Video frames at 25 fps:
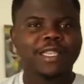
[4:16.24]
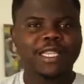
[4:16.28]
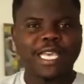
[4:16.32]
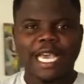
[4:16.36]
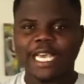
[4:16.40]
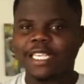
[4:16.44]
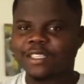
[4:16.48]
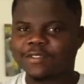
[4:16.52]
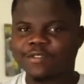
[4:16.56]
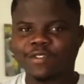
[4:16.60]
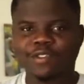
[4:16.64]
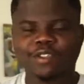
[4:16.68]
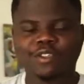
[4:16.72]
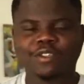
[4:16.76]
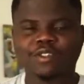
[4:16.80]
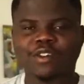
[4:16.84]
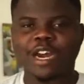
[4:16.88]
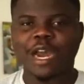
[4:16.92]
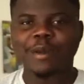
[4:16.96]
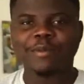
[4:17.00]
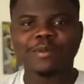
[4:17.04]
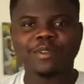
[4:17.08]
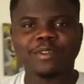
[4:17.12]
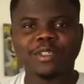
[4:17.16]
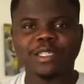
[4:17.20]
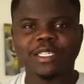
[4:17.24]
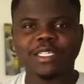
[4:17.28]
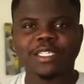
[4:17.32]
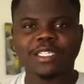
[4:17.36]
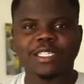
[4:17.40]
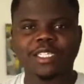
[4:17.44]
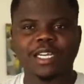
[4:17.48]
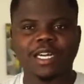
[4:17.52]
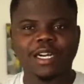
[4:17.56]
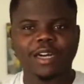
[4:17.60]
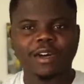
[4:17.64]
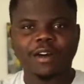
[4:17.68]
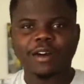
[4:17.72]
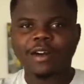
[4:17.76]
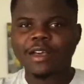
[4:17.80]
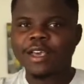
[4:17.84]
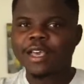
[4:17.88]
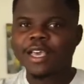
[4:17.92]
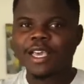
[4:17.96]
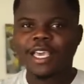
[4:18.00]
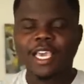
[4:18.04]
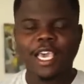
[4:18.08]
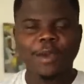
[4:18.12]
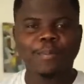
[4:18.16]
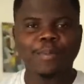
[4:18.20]
Thanks for subscribing to this channel.
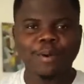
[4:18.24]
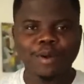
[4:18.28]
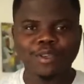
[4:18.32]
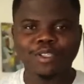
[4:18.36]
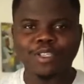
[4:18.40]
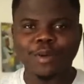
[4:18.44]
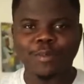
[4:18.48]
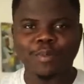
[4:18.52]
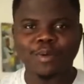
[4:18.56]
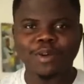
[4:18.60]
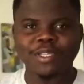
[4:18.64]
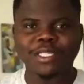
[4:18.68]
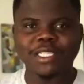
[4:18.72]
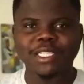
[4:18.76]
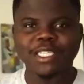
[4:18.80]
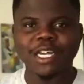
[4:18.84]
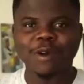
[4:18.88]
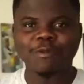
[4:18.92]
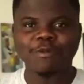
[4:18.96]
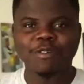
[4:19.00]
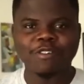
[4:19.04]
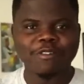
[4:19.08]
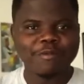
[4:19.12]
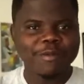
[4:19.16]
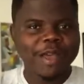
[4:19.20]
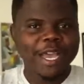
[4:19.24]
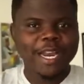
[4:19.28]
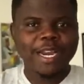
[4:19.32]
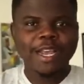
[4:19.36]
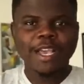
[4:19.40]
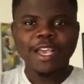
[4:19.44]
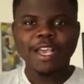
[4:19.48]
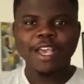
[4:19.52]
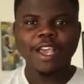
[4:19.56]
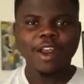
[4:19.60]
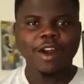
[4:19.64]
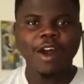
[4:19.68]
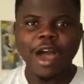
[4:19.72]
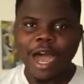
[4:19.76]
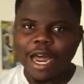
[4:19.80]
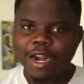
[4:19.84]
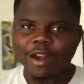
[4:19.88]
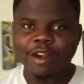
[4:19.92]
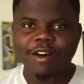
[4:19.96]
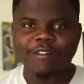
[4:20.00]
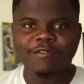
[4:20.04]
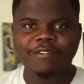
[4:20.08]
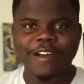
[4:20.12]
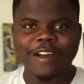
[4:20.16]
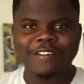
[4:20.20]
Keep on supporting the movement. You know, I
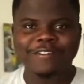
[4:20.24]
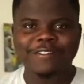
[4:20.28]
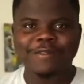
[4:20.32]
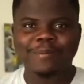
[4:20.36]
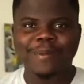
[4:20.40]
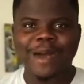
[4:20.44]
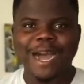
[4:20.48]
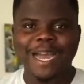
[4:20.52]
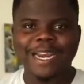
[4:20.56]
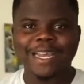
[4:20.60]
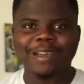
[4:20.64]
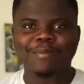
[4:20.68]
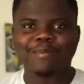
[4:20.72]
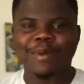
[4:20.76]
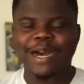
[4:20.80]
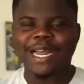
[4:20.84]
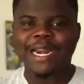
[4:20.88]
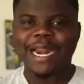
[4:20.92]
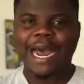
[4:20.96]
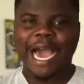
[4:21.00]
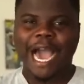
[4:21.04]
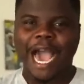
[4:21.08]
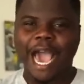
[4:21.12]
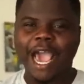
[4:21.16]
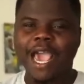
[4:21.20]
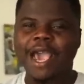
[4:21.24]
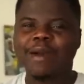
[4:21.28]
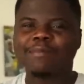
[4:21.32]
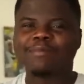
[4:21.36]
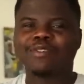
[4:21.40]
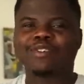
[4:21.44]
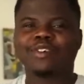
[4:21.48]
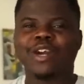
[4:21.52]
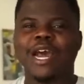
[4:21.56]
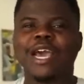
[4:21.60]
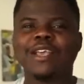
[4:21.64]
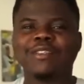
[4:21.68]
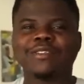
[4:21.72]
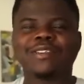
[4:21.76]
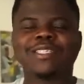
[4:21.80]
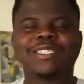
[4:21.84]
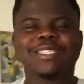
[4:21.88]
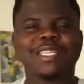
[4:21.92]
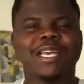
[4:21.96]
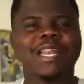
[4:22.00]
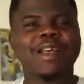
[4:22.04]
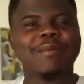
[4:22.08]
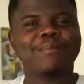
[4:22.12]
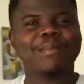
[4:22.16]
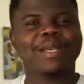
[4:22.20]
love everybody, but I am trying to
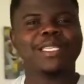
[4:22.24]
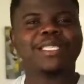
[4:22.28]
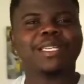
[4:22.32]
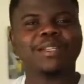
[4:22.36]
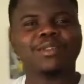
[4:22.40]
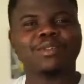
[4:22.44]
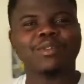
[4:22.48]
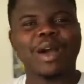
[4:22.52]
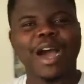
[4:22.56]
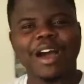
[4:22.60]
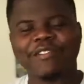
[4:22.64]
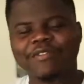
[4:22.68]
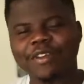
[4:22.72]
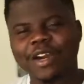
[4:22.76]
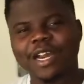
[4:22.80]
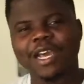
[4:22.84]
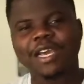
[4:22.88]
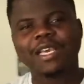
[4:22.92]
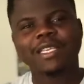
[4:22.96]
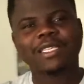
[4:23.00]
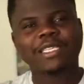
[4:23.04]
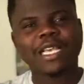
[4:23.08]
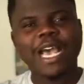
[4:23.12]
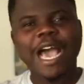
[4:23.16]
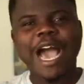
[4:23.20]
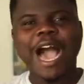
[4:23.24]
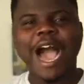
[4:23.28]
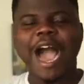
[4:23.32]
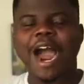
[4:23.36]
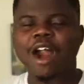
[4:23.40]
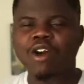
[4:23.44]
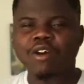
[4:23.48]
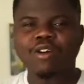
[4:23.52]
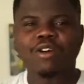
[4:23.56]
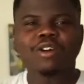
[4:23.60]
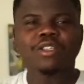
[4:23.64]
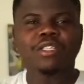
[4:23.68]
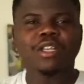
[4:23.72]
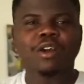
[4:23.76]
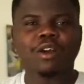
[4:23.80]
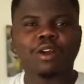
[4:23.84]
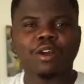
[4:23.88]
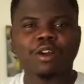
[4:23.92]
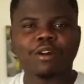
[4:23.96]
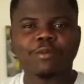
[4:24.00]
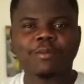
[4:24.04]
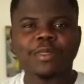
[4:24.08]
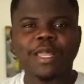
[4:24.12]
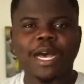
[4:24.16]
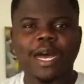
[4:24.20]
send a message to Africans across the
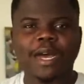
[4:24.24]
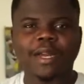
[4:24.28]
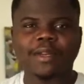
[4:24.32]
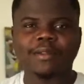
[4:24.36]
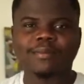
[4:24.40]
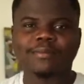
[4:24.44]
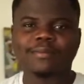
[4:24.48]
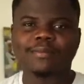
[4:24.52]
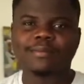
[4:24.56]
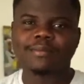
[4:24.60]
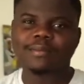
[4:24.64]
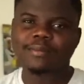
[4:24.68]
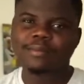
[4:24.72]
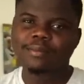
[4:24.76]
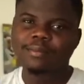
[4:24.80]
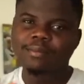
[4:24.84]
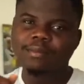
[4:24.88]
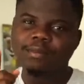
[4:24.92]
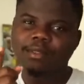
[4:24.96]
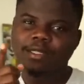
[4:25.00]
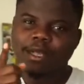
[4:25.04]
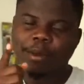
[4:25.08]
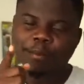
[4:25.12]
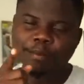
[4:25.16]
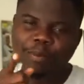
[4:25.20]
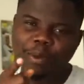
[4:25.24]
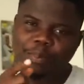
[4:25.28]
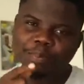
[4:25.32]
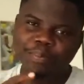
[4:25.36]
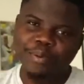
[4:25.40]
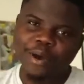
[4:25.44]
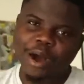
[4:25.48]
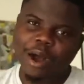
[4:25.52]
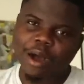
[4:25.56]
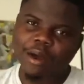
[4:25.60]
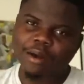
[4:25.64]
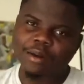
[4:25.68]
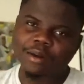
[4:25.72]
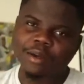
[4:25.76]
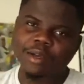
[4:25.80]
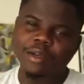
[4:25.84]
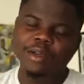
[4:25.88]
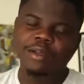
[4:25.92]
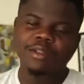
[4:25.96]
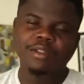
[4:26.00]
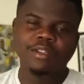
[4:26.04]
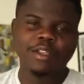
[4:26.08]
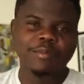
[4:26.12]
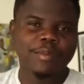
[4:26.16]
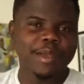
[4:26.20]
globe that be proud
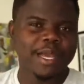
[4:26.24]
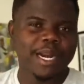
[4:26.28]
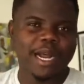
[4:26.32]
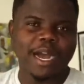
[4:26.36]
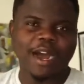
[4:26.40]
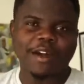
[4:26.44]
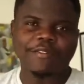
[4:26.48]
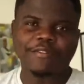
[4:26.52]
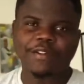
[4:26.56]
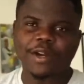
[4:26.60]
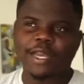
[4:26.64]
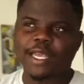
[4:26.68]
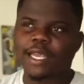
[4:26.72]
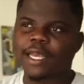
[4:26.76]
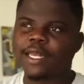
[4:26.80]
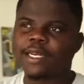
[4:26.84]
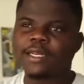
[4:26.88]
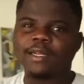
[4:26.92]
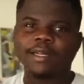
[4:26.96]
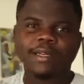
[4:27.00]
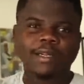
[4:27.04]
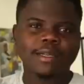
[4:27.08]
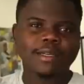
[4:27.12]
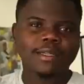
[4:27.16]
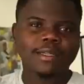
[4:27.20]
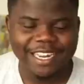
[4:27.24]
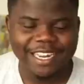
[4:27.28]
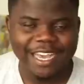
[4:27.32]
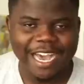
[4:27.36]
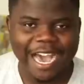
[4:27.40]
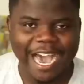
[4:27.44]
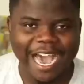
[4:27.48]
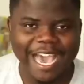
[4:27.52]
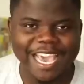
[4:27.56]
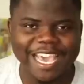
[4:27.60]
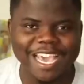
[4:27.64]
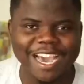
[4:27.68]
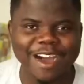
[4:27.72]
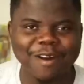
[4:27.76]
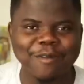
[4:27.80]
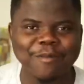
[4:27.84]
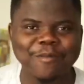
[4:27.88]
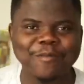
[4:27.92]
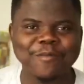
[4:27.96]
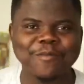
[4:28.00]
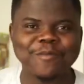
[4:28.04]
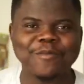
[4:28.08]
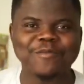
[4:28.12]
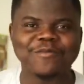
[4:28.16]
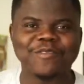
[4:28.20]
to be an African. I
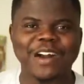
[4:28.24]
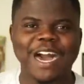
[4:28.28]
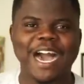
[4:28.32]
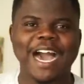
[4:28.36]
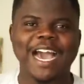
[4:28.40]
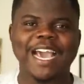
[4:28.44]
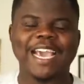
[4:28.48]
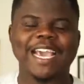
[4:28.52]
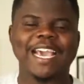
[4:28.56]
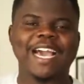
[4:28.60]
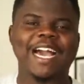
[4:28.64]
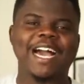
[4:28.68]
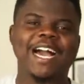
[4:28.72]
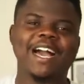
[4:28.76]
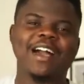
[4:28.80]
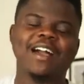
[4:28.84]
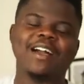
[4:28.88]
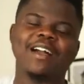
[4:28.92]
am Maya.